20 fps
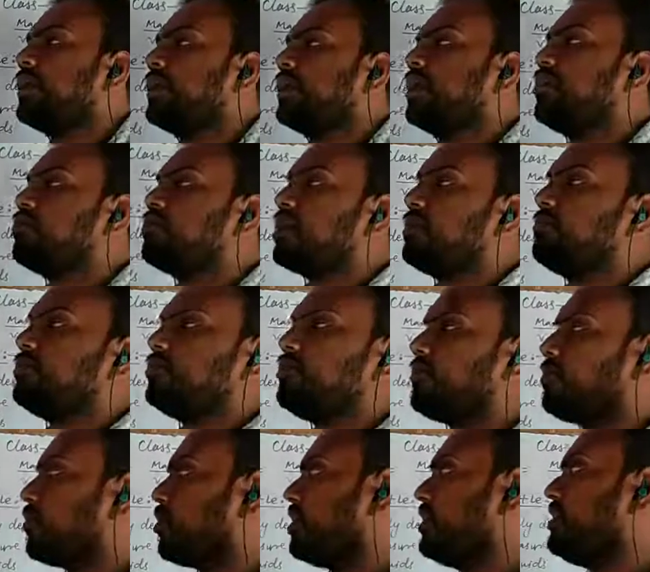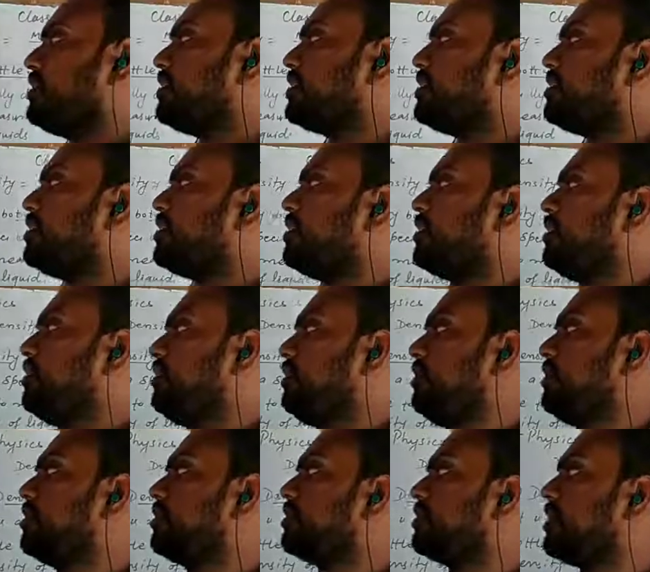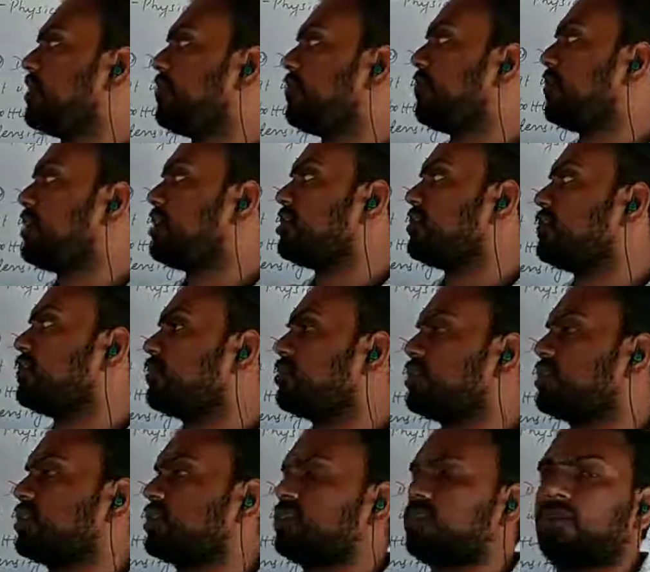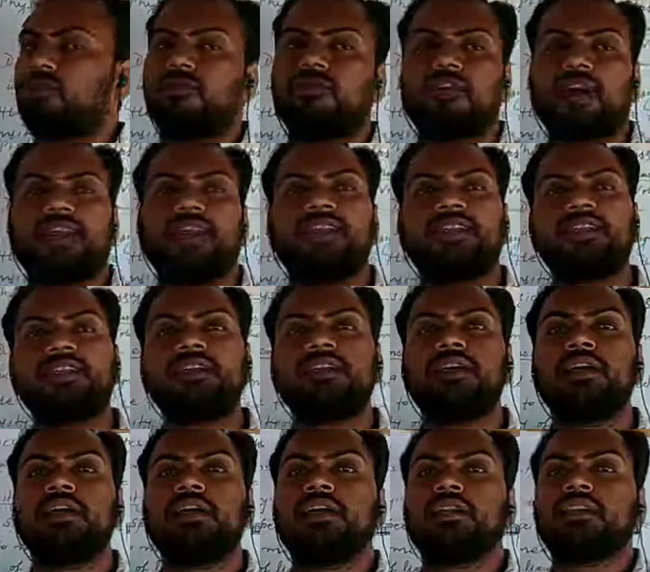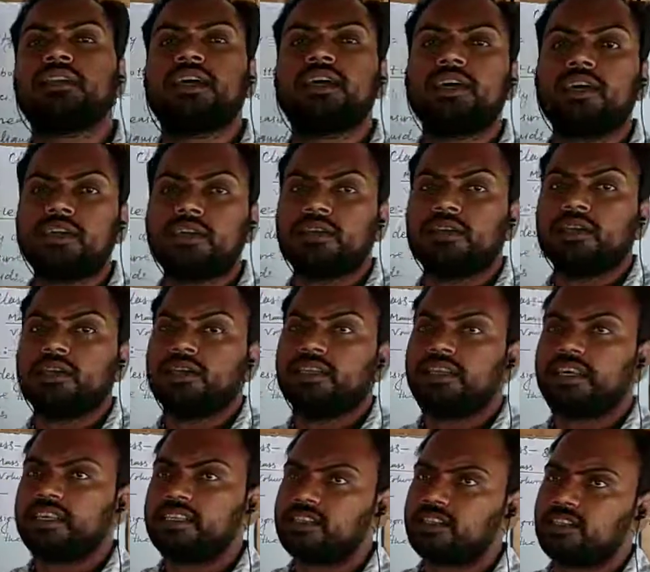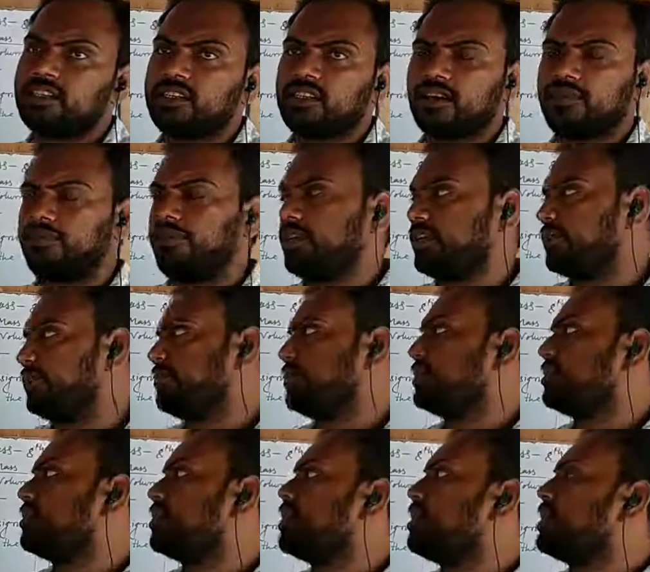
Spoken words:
Now come to the point. The first process of finding the density of liquid.